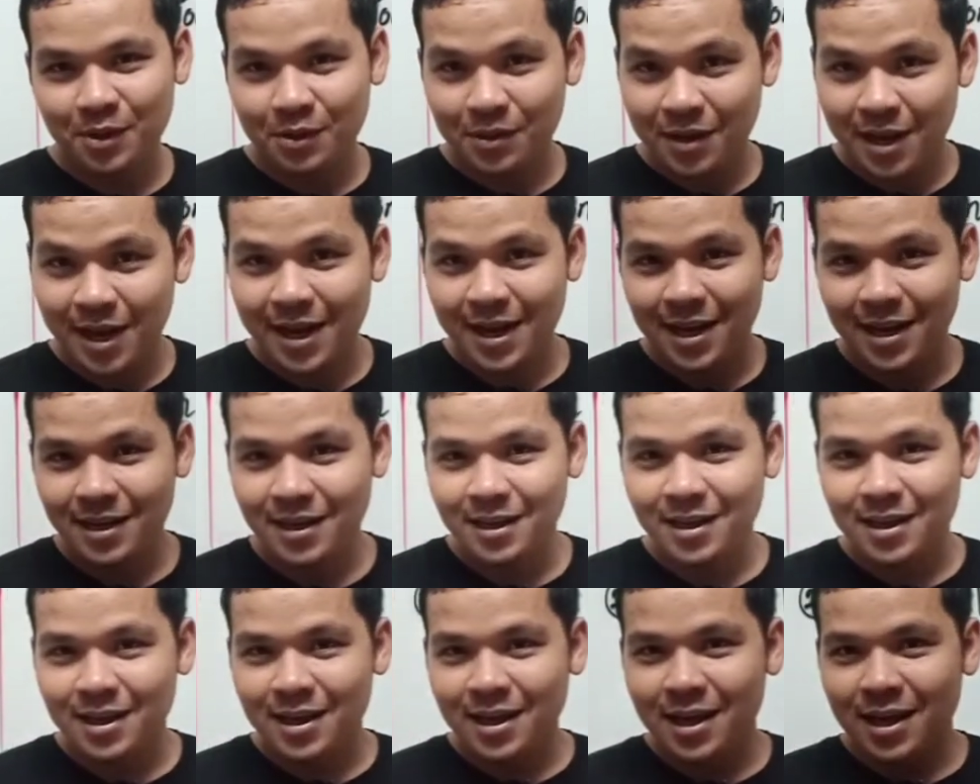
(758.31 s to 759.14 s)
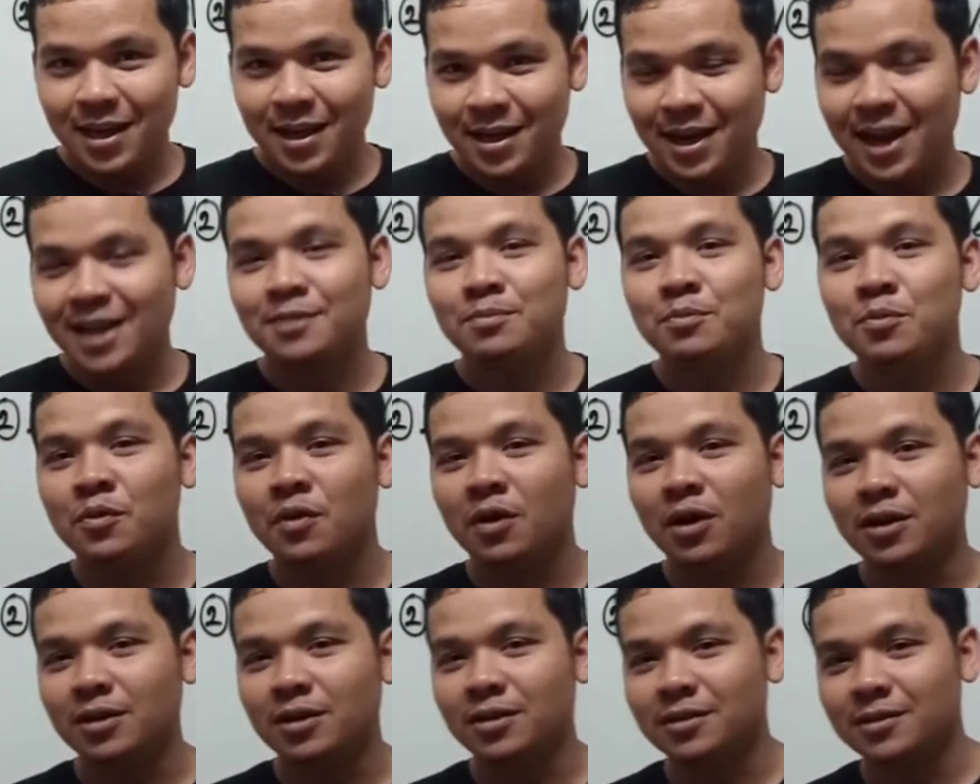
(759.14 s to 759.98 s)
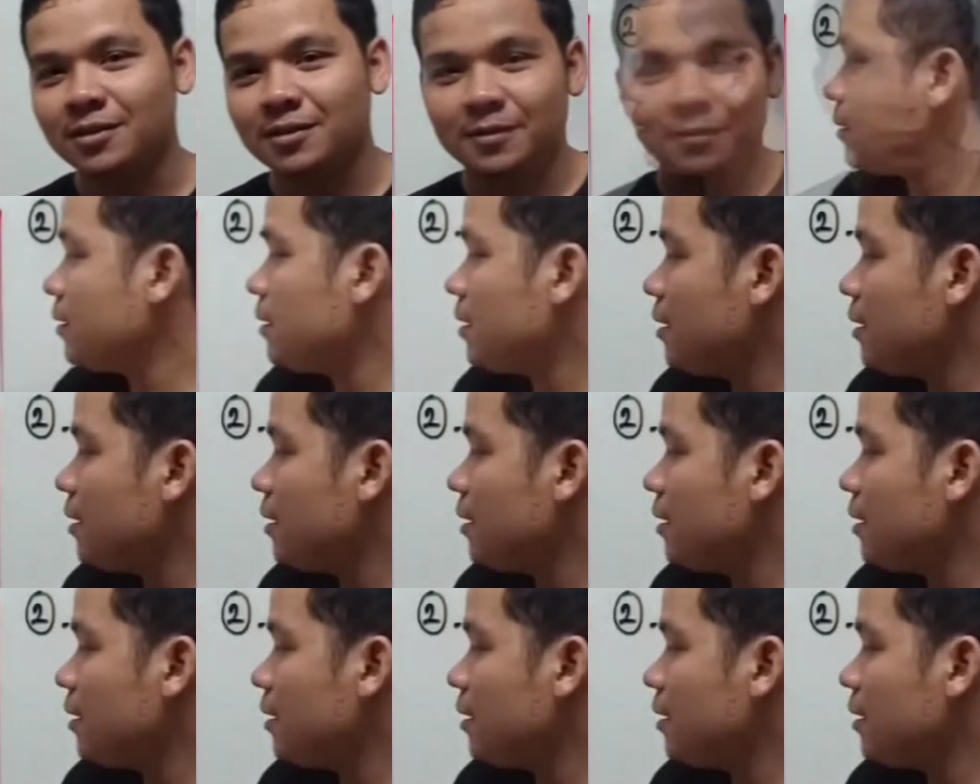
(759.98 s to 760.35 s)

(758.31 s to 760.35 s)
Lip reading: Okay, let's move on.